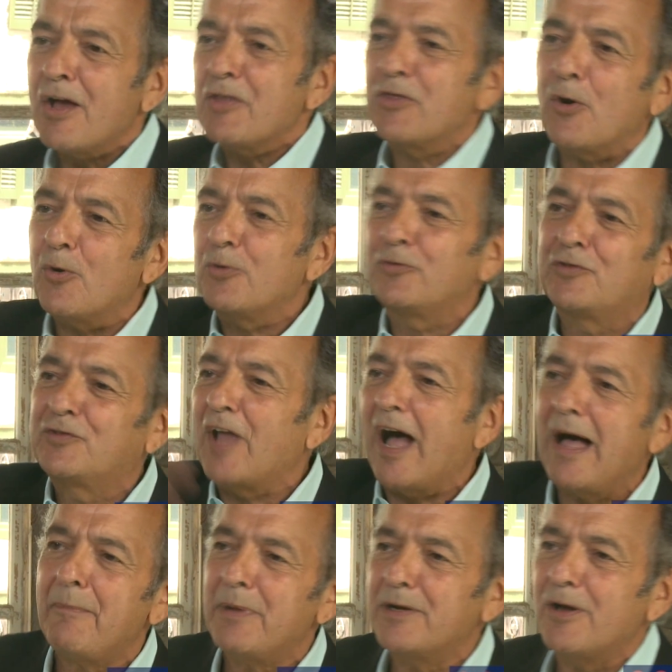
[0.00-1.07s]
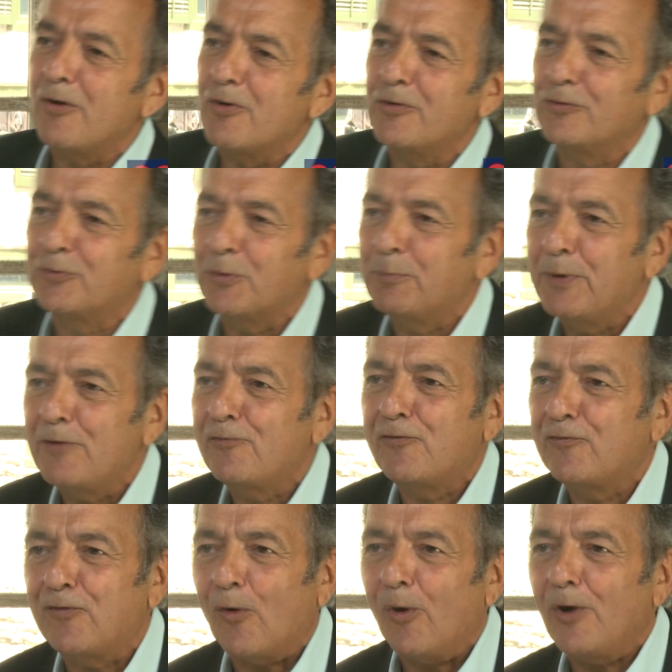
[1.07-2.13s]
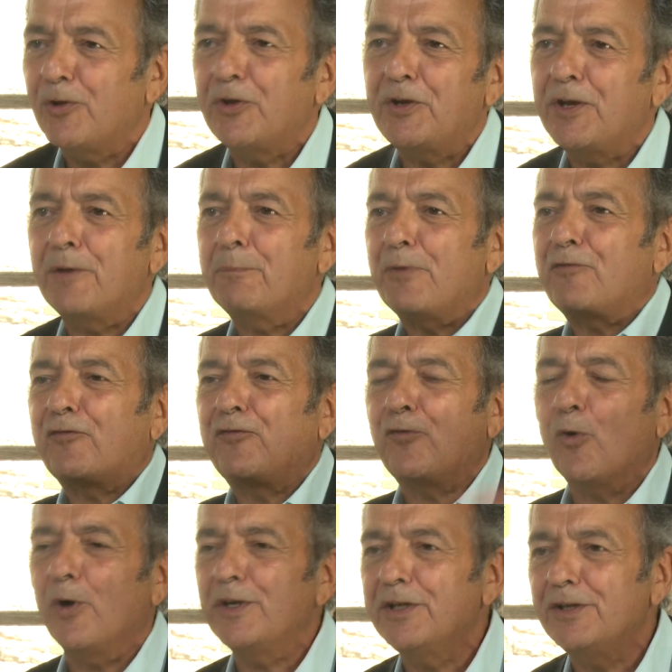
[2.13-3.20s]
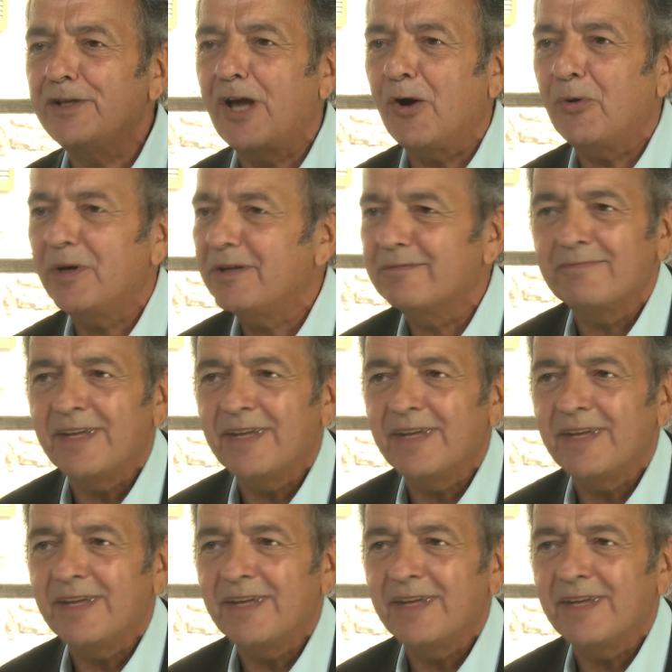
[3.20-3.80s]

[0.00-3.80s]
those dominoes would be falling, and before you know it,